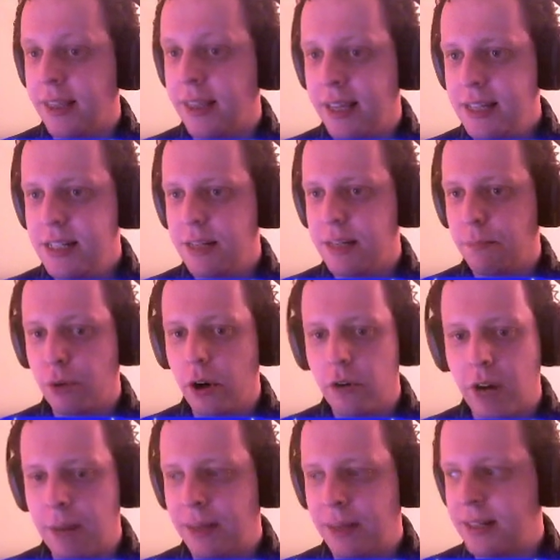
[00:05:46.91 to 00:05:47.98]
This
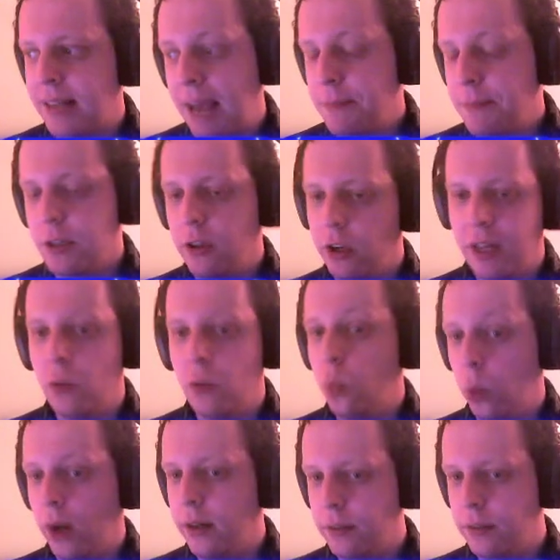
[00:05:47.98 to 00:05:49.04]
program is an absolutely
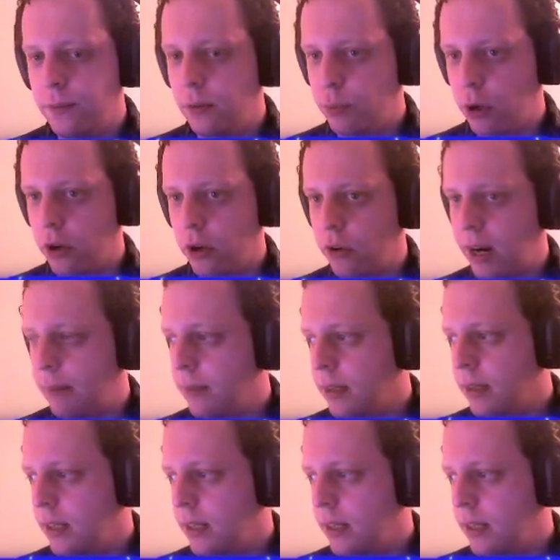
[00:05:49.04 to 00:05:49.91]
wonderful program.